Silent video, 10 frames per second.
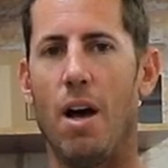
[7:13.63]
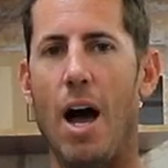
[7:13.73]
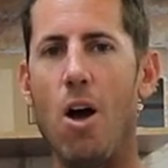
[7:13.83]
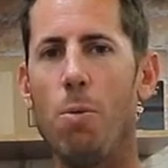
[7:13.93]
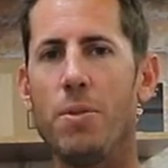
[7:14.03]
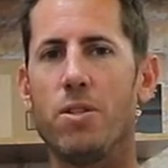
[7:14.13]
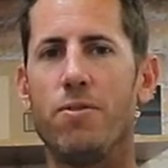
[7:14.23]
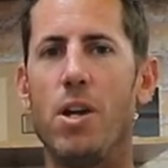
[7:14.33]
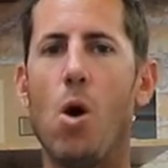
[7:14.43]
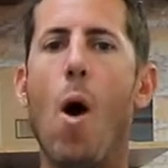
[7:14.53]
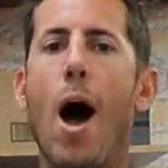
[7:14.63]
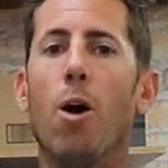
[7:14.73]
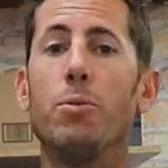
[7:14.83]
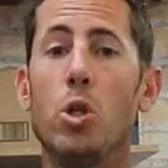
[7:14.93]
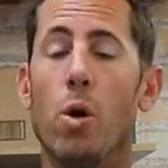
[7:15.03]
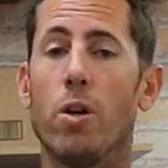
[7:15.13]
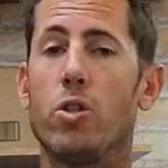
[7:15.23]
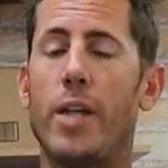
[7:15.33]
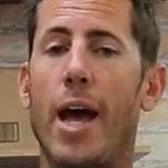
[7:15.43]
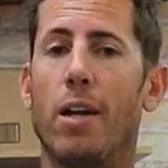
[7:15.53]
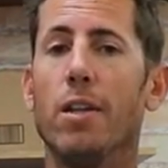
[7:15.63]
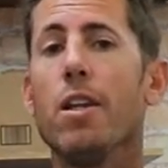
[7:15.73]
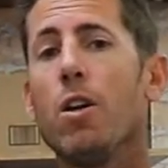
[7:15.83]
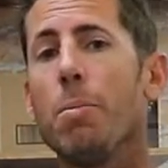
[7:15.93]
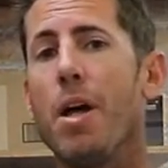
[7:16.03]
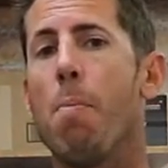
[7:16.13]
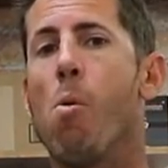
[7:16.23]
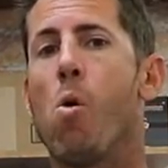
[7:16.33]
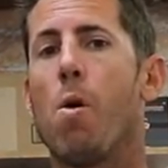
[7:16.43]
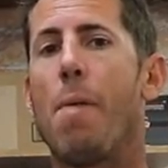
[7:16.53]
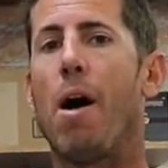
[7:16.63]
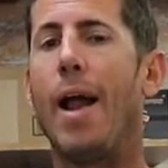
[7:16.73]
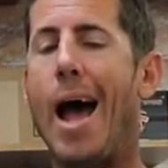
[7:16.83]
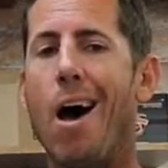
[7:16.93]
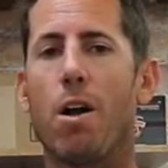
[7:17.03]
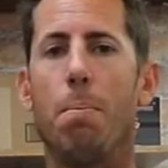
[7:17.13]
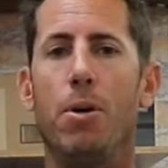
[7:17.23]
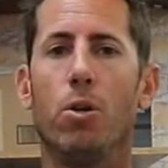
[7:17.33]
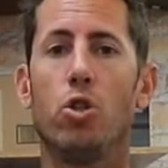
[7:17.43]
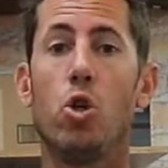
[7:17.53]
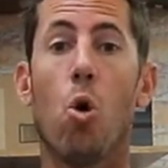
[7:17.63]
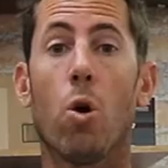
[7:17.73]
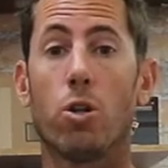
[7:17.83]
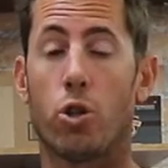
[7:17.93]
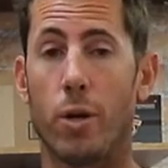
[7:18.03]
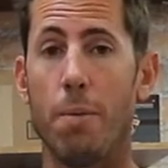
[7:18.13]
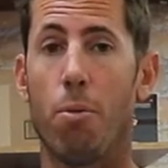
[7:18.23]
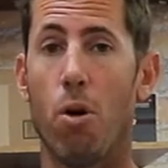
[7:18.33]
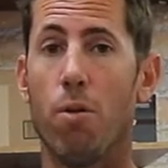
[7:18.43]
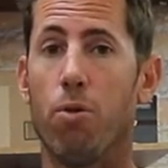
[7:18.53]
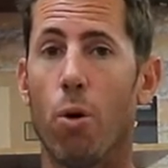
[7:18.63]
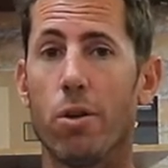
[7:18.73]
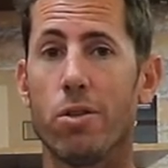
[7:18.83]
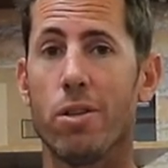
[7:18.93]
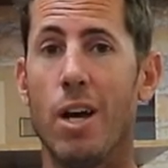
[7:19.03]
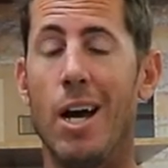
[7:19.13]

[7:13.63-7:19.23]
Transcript: I hope this video helped you understand a little bit more about how to build your dream ProForce.